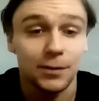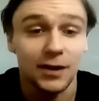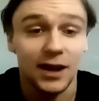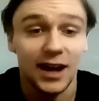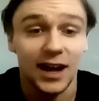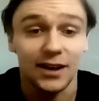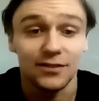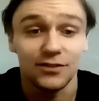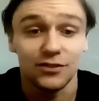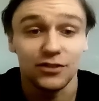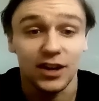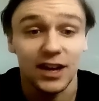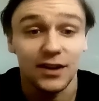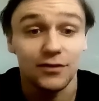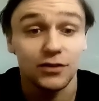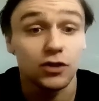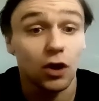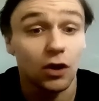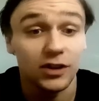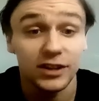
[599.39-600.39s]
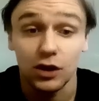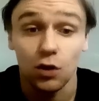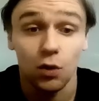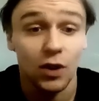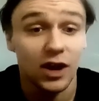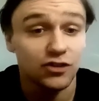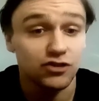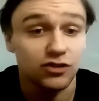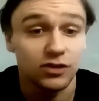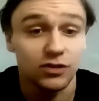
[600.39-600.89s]
And if you've got any
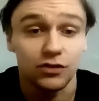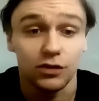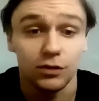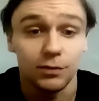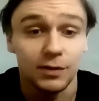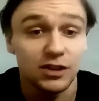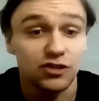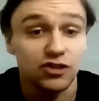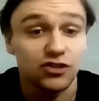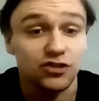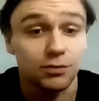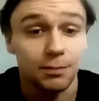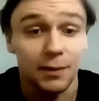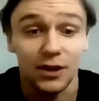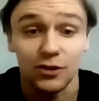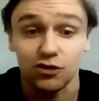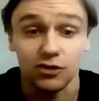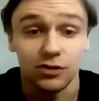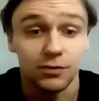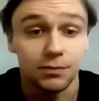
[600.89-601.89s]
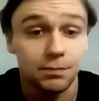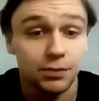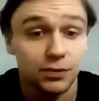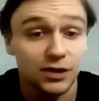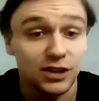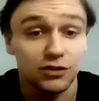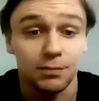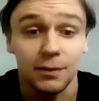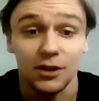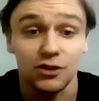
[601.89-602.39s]
questions for me,
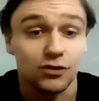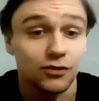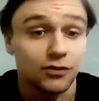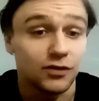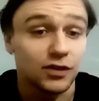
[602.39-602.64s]
please mention in the